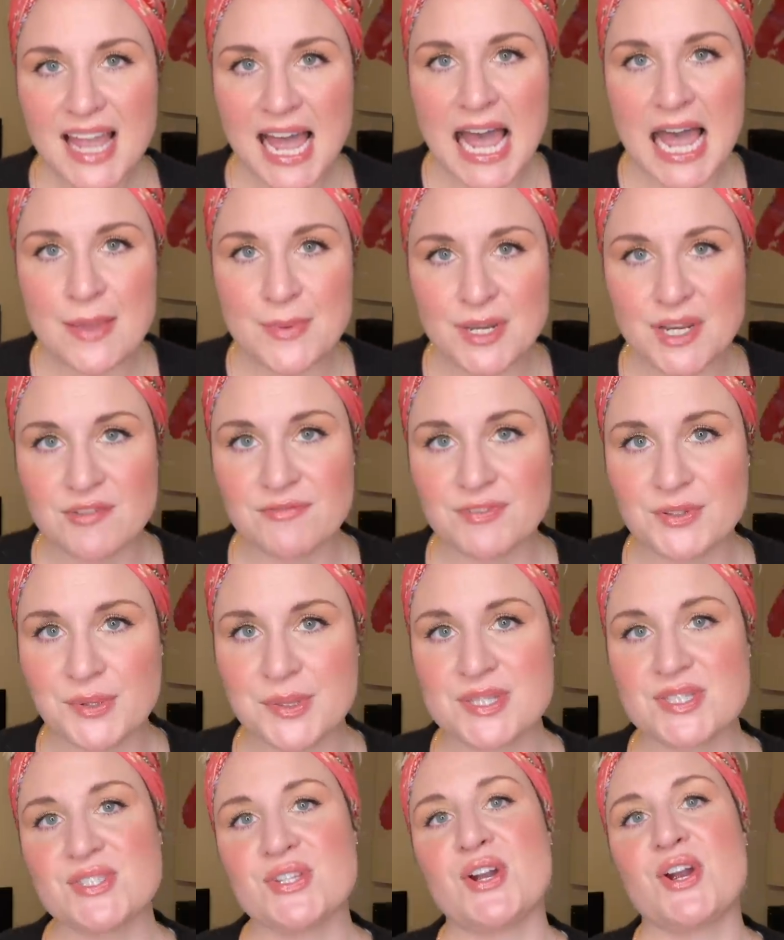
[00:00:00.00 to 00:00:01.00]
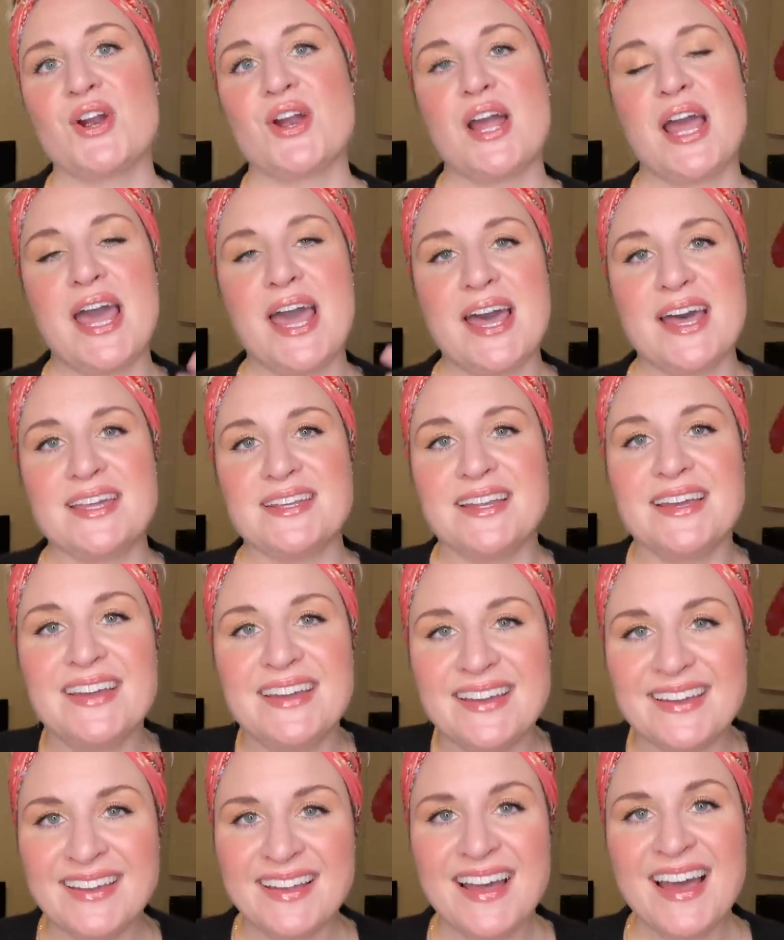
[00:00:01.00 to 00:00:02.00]
I'm an influencer and
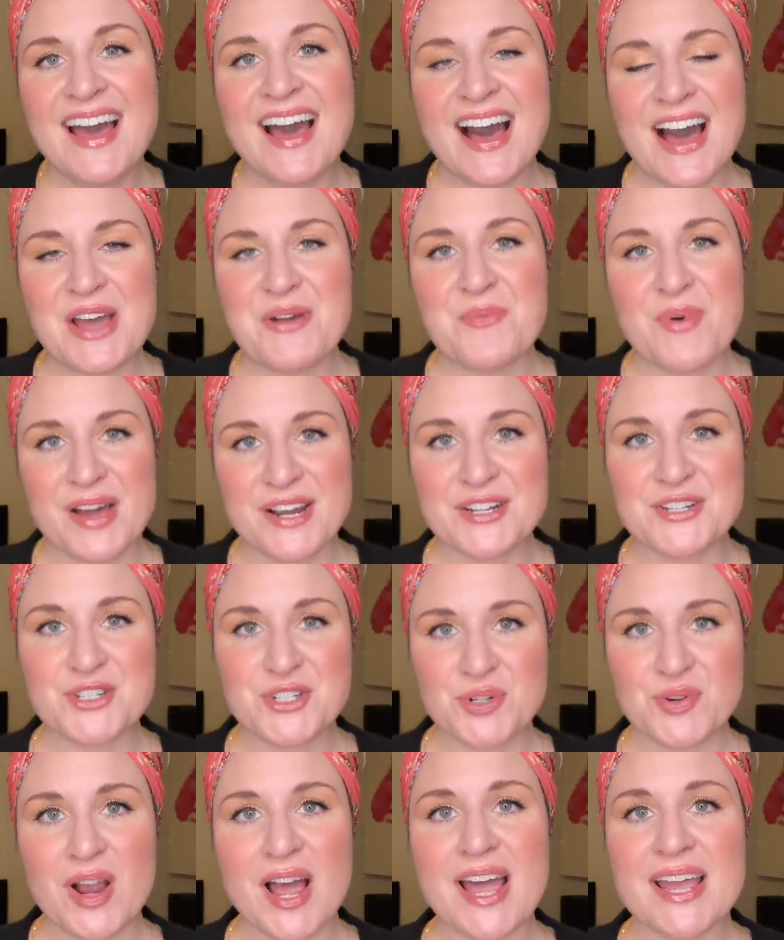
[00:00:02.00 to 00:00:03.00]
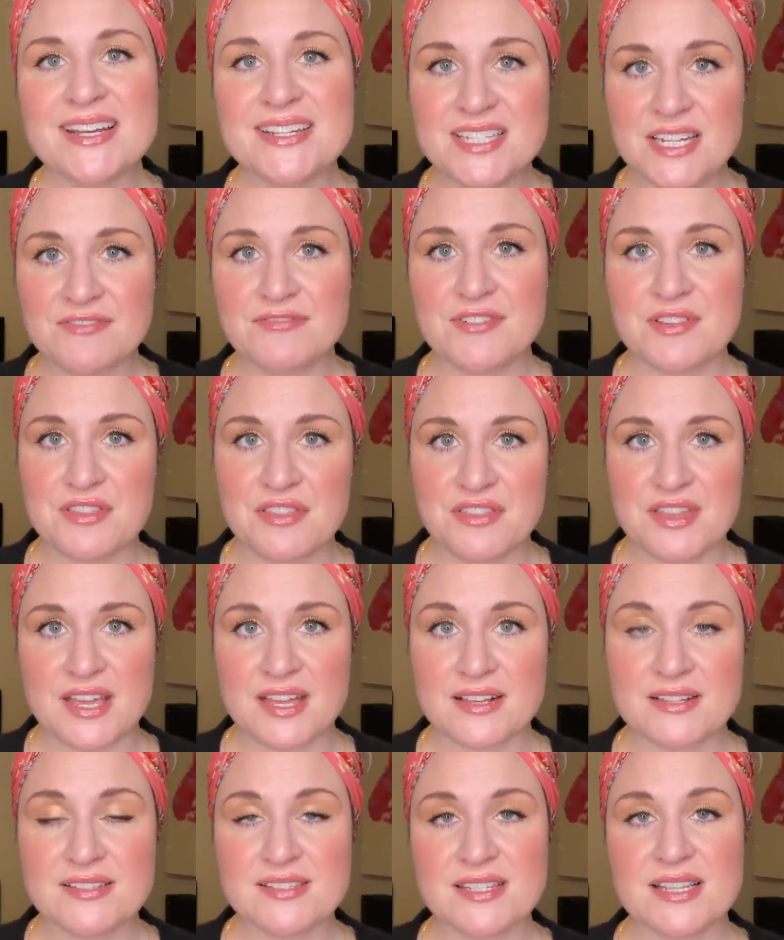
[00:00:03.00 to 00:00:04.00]
I want to try different
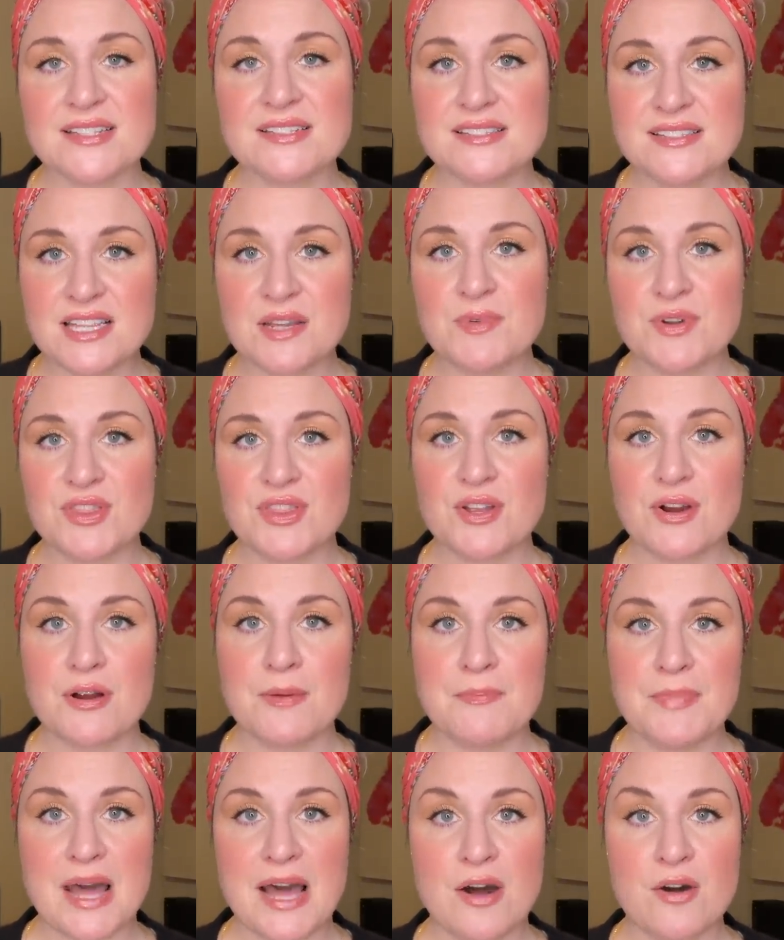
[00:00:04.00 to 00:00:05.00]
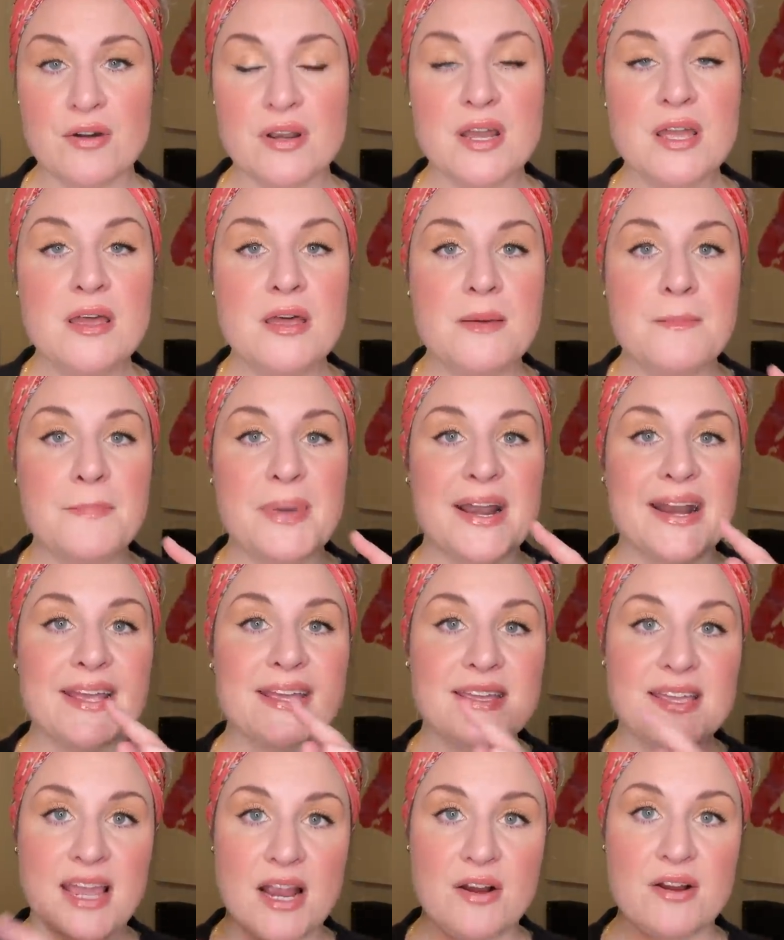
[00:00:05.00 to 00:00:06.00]
things and see what they're about, but I
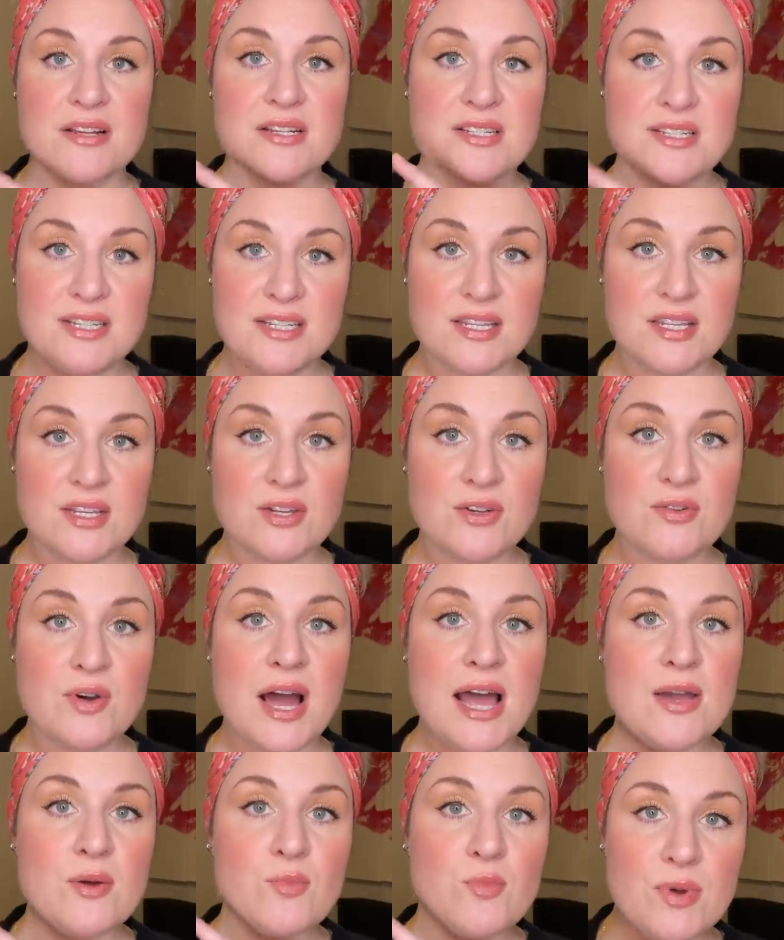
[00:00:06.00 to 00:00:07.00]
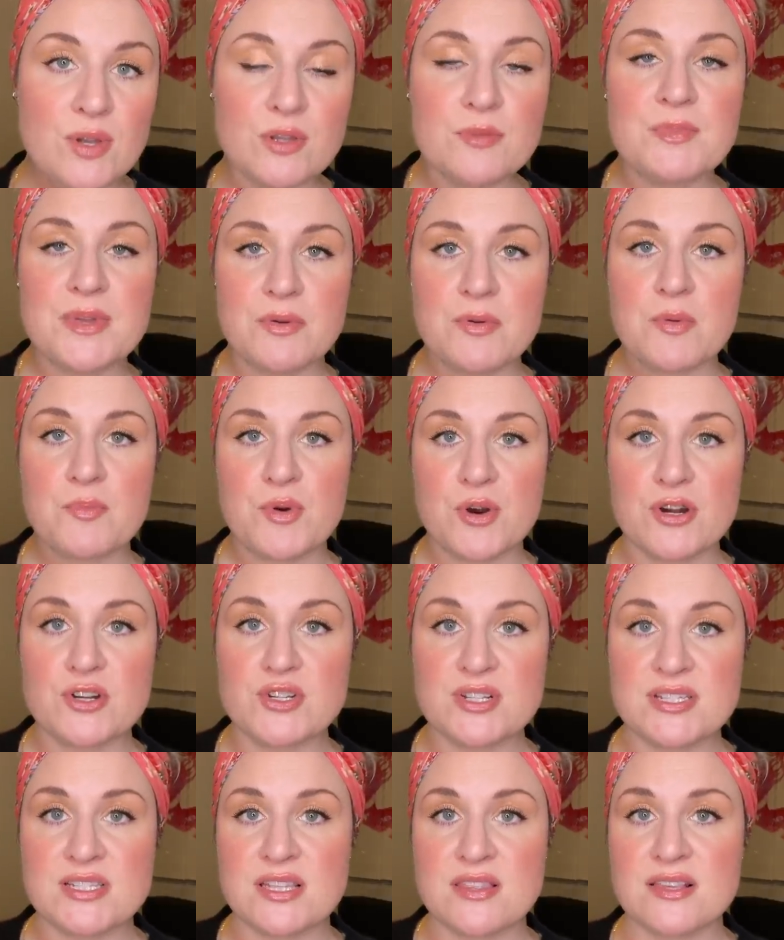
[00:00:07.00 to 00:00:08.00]
guarantee you I will be
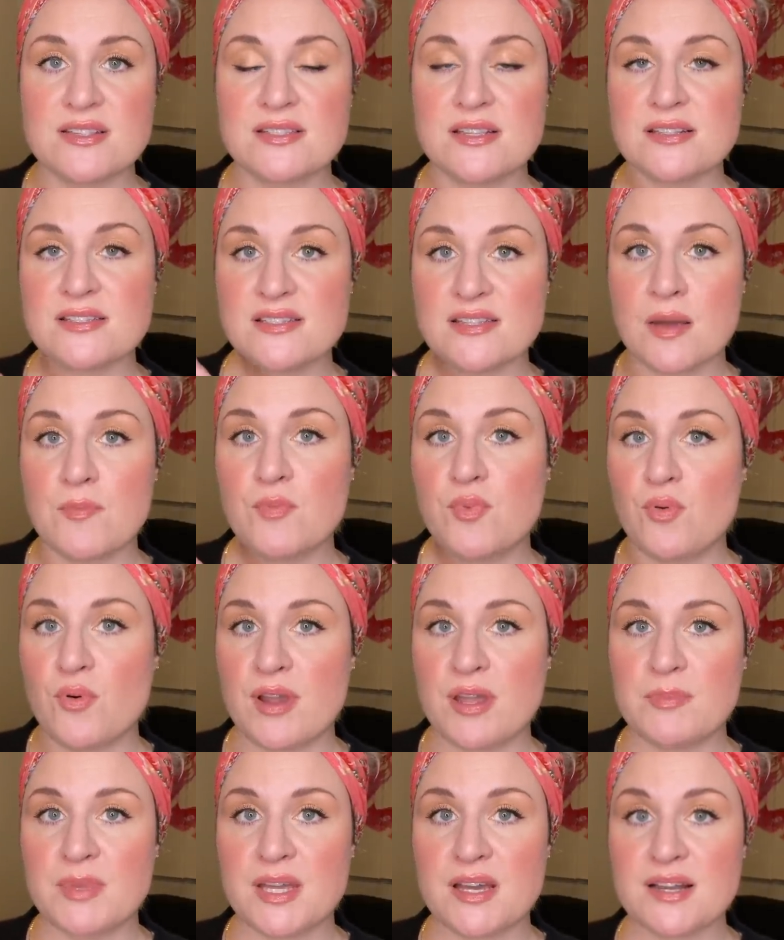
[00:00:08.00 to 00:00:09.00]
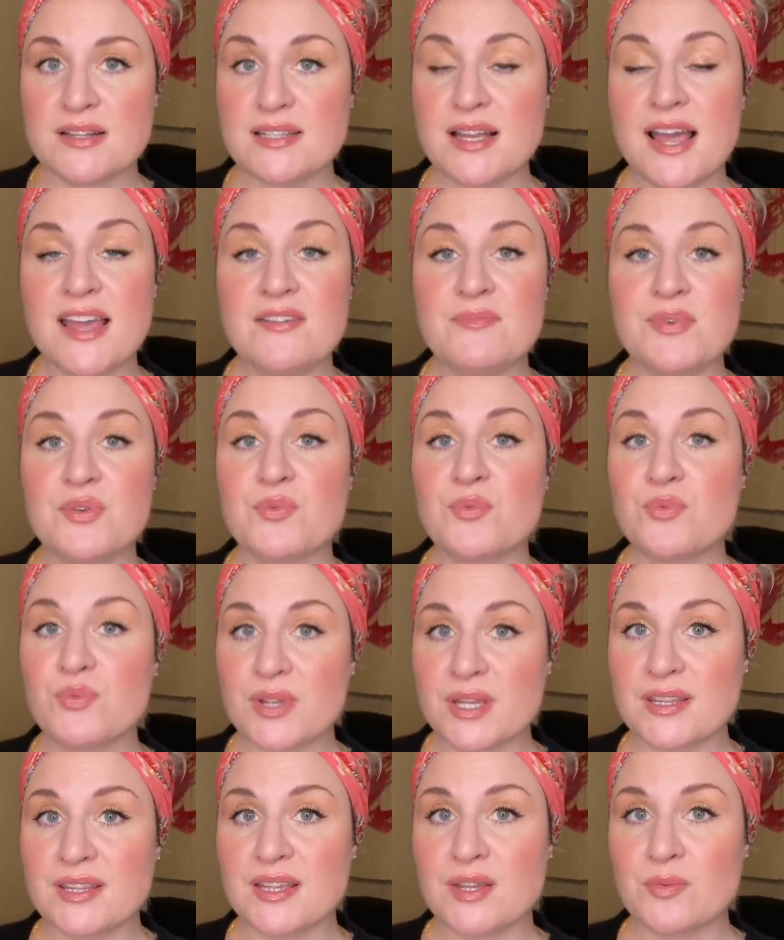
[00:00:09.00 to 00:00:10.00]
repurchasing this at some point because I have been
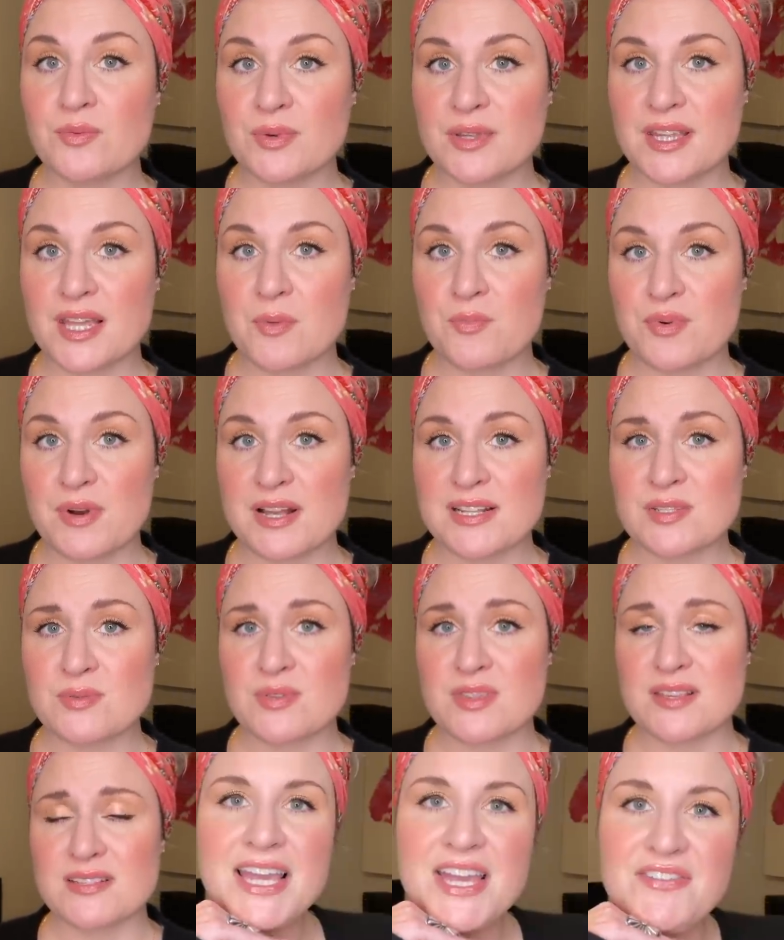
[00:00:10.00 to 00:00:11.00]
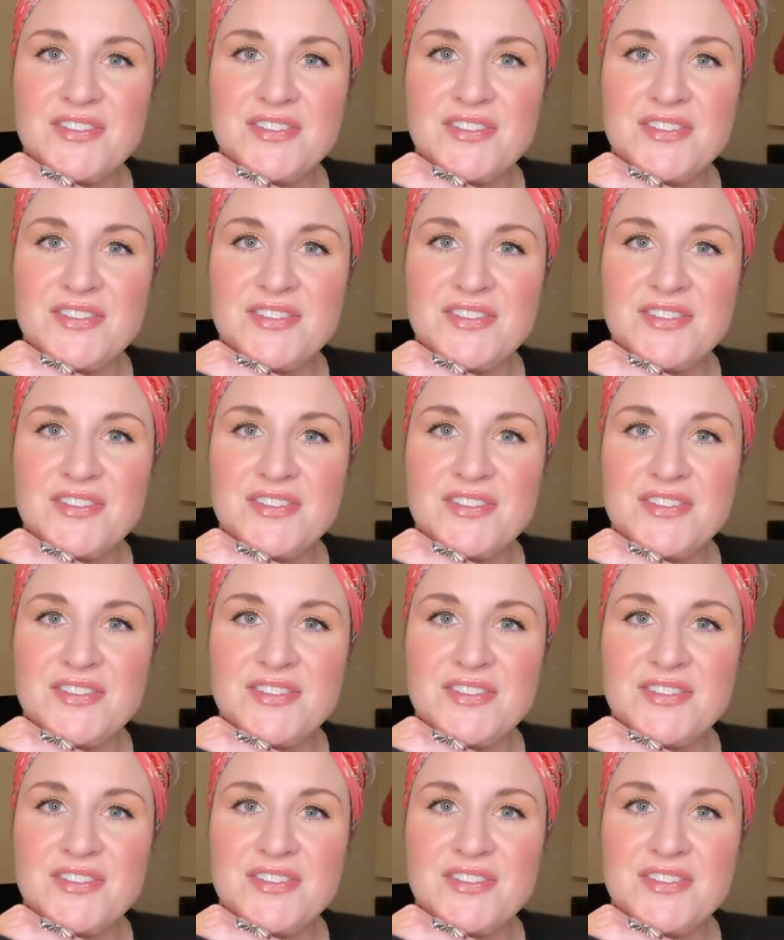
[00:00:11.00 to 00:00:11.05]
really, really impressed with this.